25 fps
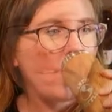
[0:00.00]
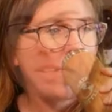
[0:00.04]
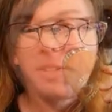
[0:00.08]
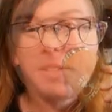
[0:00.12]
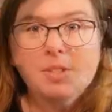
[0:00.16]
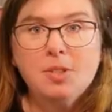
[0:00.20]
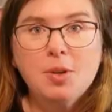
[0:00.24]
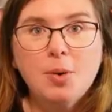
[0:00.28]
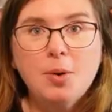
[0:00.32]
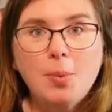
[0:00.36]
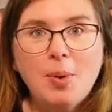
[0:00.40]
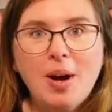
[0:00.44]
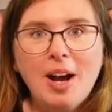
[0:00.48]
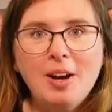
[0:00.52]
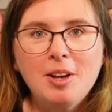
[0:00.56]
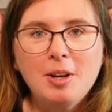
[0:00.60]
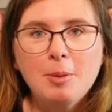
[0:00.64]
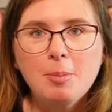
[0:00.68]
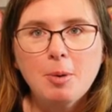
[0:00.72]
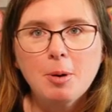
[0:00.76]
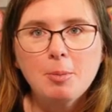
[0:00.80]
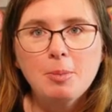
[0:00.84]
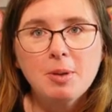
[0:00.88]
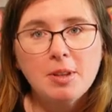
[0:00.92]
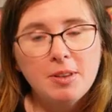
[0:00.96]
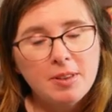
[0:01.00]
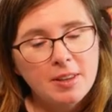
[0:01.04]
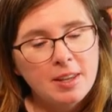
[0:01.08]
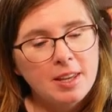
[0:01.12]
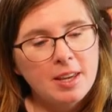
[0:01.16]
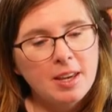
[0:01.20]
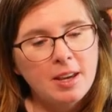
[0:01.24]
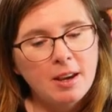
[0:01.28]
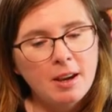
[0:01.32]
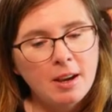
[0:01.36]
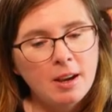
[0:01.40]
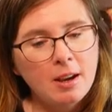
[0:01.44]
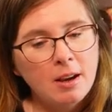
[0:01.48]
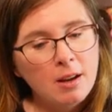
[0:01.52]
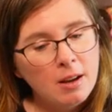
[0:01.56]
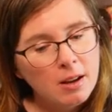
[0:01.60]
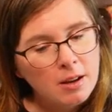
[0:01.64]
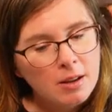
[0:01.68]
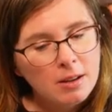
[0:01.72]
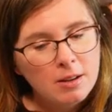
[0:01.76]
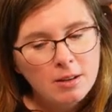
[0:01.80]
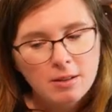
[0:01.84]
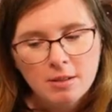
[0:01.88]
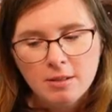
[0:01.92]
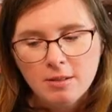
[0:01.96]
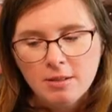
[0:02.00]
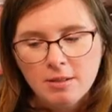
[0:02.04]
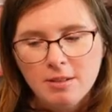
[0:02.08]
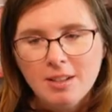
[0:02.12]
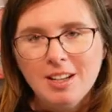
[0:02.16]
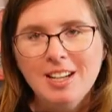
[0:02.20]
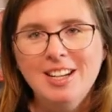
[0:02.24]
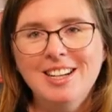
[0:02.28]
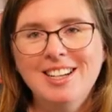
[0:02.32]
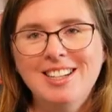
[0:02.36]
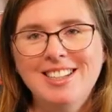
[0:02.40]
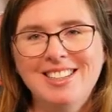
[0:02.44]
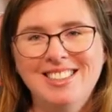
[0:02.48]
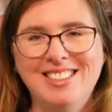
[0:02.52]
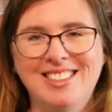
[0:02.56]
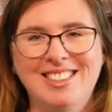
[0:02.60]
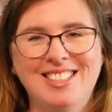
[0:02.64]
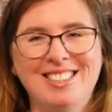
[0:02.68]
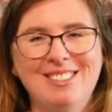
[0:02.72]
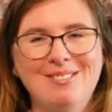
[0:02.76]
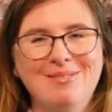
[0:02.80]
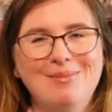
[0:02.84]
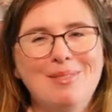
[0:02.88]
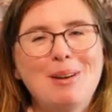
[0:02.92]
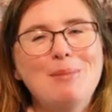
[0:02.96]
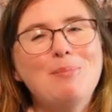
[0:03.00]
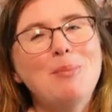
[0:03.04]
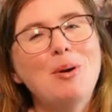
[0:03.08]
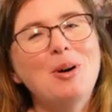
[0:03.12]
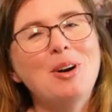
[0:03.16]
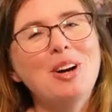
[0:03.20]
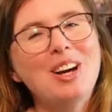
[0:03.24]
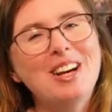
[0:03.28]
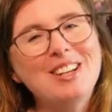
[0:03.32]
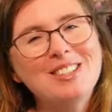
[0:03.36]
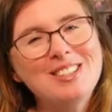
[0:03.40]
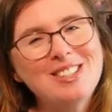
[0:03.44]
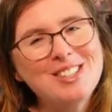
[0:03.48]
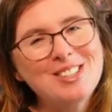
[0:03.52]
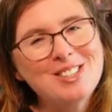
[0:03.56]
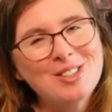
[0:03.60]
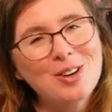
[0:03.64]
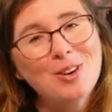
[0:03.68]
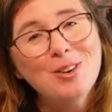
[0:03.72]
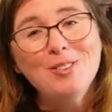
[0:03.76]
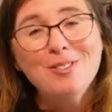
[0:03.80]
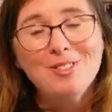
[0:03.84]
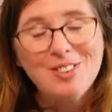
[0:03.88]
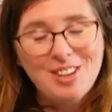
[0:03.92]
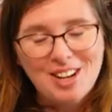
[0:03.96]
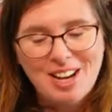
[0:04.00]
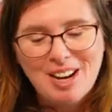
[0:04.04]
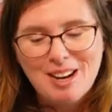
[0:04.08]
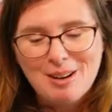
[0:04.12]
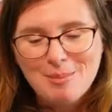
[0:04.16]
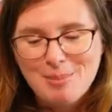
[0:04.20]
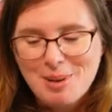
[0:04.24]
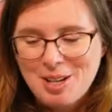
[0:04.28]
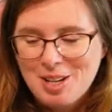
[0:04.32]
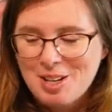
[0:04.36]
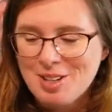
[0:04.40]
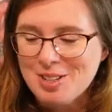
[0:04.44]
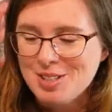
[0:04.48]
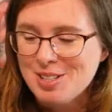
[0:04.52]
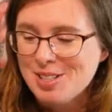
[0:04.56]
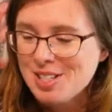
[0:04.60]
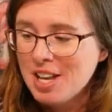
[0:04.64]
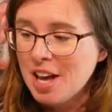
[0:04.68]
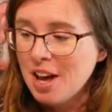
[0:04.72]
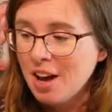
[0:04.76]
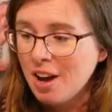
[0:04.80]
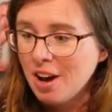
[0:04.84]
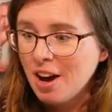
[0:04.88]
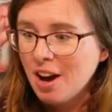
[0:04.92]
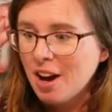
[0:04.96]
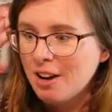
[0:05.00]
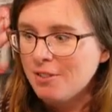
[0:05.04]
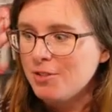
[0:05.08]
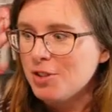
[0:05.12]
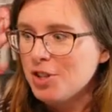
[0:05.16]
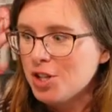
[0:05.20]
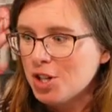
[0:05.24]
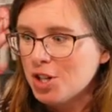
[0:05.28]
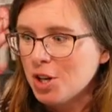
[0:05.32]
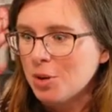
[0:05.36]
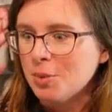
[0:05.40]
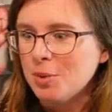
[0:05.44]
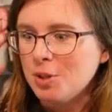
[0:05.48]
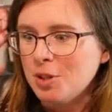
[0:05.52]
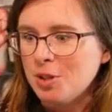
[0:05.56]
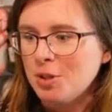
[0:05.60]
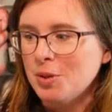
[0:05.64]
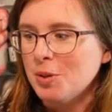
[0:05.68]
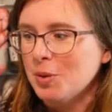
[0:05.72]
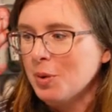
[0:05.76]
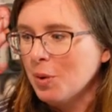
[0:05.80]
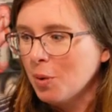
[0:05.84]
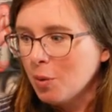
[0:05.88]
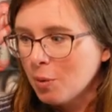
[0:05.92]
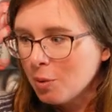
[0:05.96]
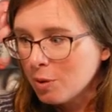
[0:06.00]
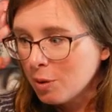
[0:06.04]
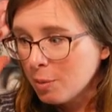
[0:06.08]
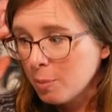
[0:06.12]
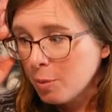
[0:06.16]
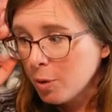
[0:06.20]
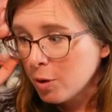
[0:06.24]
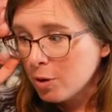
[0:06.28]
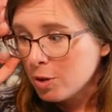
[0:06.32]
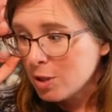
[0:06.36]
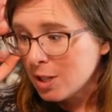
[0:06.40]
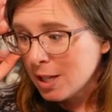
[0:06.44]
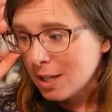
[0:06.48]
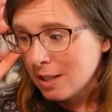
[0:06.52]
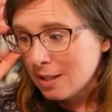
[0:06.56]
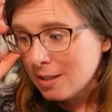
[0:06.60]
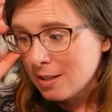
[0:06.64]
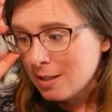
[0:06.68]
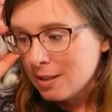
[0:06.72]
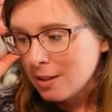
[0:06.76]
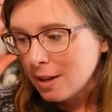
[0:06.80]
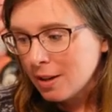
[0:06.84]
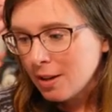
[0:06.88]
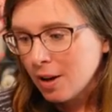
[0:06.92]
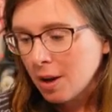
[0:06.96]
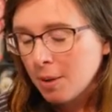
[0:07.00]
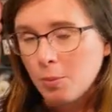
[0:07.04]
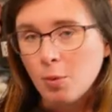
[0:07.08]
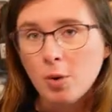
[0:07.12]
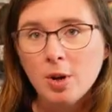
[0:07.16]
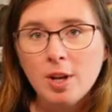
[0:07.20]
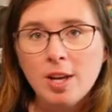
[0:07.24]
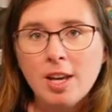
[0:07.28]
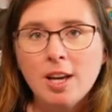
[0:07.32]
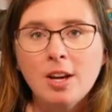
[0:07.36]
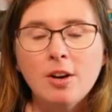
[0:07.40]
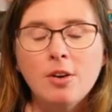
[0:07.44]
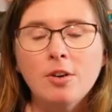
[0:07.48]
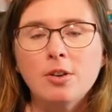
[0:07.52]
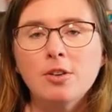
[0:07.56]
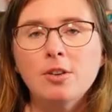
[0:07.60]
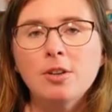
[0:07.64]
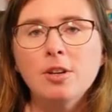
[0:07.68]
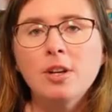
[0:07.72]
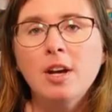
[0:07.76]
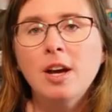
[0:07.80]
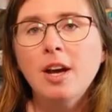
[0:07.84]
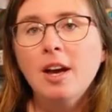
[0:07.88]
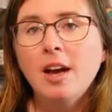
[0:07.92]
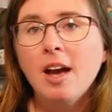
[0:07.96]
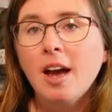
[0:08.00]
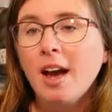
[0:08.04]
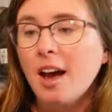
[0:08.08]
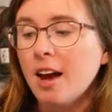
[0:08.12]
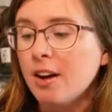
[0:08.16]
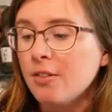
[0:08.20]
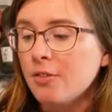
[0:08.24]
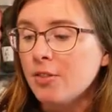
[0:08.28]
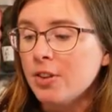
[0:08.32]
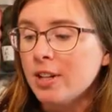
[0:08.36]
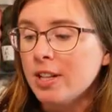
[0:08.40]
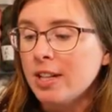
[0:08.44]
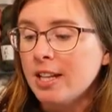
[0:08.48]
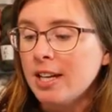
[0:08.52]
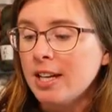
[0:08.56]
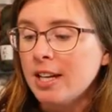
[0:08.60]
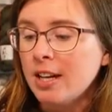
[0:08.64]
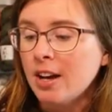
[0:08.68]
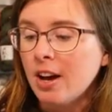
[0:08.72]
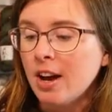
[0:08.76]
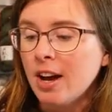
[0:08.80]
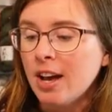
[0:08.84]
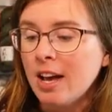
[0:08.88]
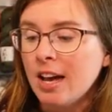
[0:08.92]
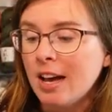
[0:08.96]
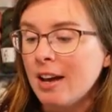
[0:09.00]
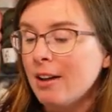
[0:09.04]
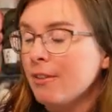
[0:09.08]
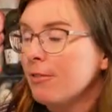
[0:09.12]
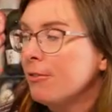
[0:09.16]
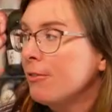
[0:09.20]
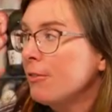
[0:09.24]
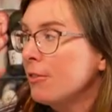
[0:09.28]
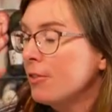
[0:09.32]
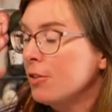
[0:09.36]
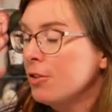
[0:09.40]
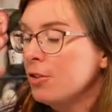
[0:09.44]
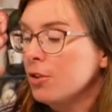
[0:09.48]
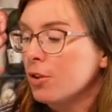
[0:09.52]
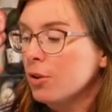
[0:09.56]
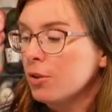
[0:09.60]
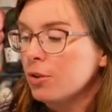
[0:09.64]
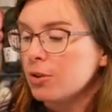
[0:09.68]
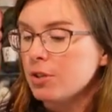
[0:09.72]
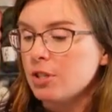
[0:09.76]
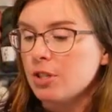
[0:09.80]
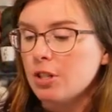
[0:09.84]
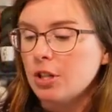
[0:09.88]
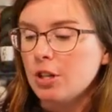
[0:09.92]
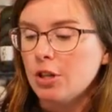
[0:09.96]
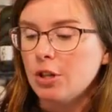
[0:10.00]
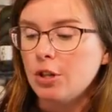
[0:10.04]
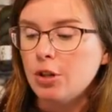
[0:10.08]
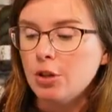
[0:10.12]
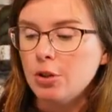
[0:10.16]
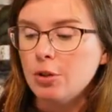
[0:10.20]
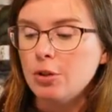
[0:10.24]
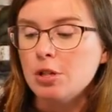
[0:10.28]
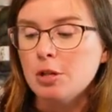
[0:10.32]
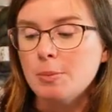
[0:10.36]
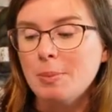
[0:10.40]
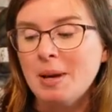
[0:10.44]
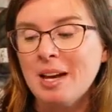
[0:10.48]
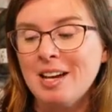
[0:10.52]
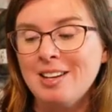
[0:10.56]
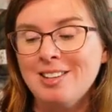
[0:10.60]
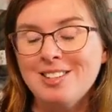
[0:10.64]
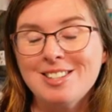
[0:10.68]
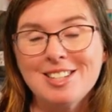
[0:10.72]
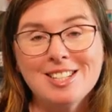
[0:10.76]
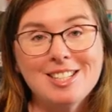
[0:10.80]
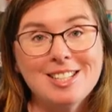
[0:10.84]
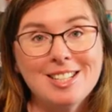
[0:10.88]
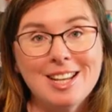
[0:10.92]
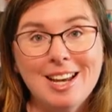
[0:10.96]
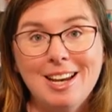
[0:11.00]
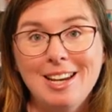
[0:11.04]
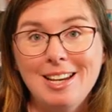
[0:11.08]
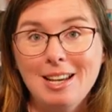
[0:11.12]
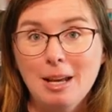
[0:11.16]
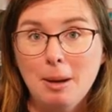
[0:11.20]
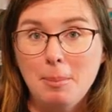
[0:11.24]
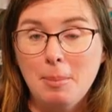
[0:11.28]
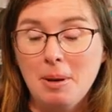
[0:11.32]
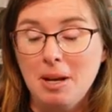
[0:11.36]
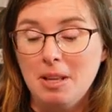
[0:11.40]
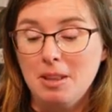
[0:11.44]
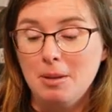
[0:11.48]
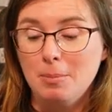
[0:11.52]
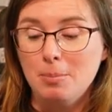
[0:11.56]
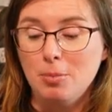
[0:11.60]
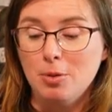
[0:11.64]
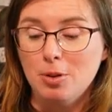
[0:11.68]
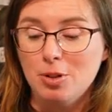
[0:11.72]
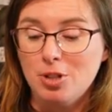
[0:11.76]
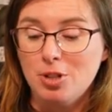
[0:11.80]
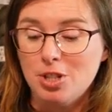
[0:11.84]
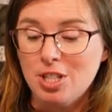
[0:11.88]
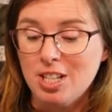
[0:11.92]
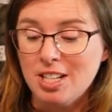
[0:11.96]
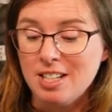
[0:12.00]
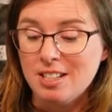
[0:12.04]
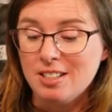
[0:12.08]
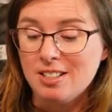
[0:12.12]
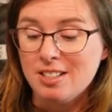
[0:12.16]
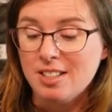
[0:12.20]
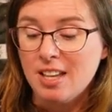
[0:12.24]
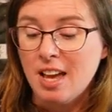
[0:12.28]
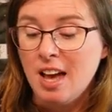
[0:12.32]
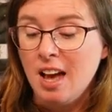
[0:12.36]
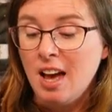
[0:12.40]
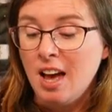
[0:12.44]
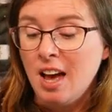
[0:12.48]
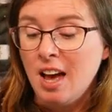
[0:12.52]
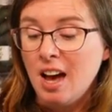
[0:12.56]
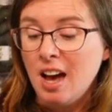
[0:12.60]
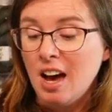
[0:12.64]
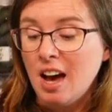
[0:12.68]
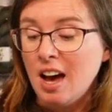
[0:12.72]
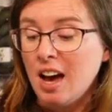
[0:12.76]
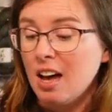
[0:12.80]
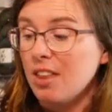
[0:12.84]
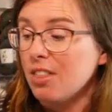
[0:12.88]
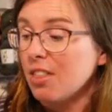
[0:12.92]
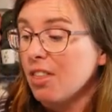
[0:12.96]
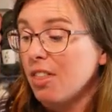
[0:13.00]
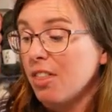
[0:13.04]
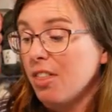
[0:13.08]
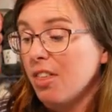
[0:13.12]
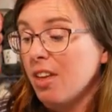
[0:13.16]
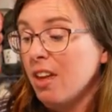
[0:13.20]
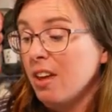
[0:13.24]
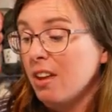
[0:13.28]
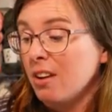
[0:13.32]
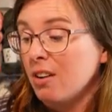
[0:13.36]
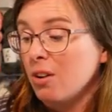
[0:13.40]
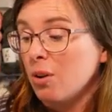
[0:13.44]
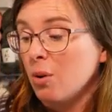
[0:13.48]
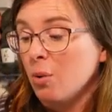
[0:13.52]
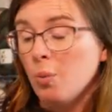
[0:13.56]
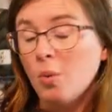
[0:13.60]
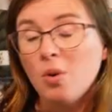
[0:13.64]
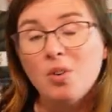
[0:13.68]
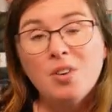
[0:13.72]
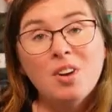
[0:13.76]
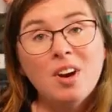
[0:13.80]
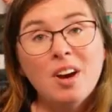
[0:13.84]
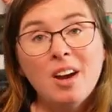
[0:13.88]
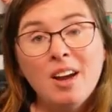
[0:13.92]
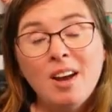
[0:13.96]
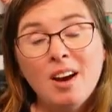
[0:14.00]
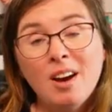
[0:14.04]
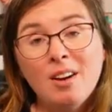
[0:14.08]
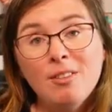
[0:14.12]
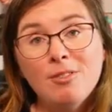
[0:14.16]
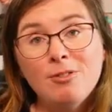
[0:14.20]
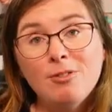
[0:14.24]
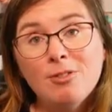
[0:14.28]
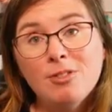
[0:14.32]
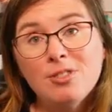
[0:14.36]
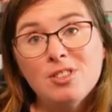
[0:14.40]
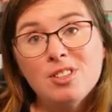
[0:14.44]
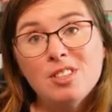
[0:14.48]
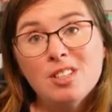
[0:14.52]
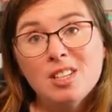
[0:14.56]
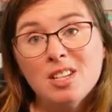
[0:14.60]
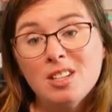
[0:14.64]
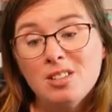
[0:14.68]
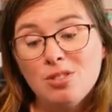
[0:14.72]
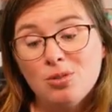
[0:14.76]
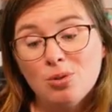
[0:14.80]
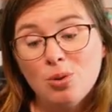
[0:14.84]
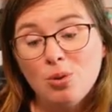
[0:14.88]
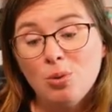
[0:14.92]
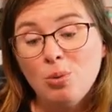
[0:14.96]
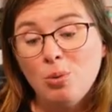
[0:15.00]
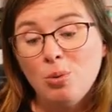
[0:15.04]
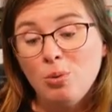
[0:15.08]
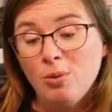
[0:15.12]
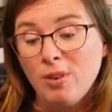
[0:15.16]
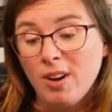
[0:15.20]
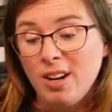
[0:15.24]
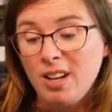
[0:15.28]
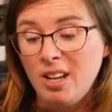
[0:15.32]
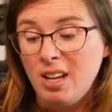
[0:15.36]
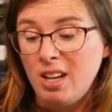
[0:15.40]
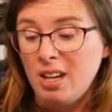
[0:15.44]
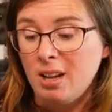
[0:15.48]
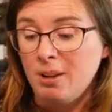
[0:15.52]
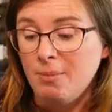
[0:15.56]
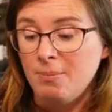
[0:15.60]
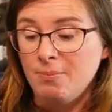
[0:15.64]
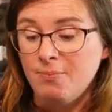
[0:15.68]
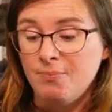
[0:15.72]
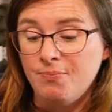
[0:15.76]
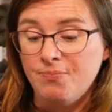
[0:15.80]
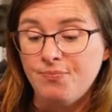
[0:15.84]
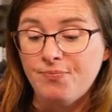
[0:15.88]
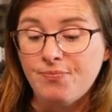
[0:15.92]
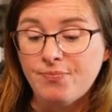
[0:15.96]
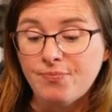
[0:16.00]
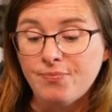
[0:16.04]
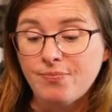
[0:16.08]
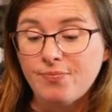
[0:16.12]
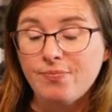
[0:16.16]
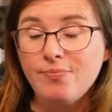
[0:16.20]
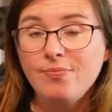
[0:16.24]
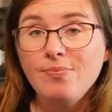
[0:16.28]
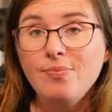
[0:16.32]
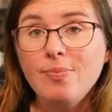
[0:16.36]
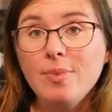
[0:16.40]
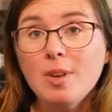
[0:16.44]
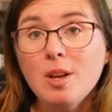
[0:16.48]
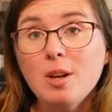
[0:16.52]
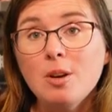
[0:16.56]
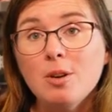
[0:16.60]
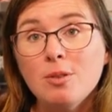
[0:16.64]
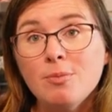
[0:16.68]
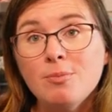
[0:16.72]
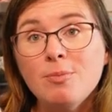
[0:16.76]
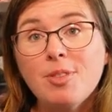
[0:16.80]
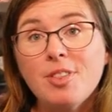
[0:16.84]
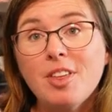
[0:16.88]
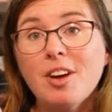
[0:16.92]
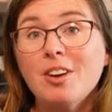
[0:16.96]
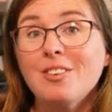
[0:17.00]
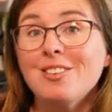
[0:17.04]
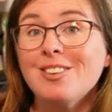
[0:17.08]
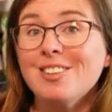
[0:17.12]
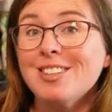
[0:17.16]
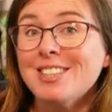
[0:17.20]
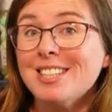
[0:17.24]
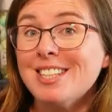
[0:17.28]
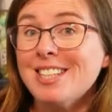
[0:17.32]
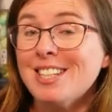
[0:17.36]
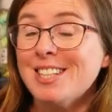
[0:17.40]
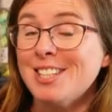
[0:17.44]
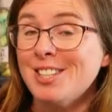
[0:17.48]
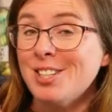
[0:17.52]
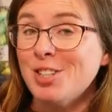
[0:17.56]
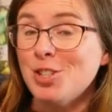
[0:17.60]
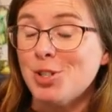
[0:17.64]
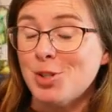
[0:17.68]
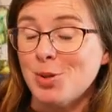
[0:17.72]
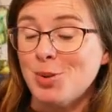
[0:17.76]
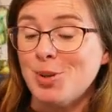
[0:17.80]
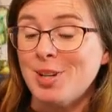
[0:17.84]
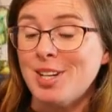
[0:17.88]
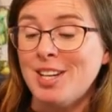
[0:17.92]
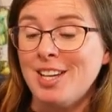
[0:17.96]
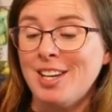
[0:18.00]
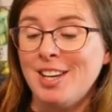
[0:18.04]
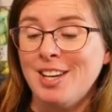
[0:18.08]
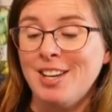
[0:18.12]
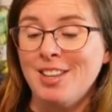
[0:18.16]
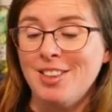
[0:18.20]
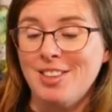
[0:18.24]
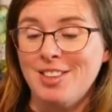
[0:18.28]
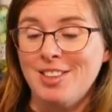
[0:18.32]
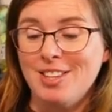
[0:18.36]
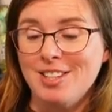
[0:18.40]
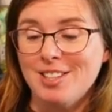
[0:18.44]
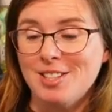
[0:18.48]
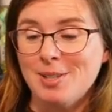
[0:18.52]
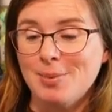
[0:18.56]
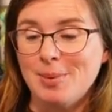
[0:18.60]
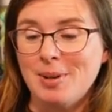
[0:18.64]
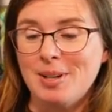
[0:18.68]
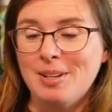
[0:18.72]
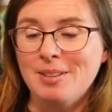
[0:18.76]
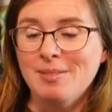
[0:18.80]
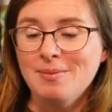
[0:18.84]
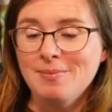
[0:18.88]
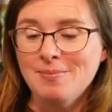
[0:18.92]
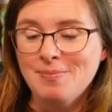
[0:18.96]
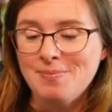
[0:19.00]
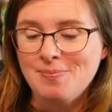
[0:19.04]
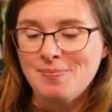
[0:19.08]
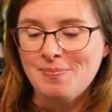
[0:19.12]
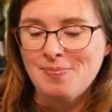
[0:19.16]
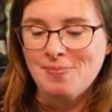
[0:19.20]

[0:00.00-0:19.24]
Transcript: So wow, you're probably thinking my podcast is over now because I've shown you all the projects that I'm working on, and really I have not a huge amount to say about the projects other than what I have said already. I'm thoroughly enjoying this one.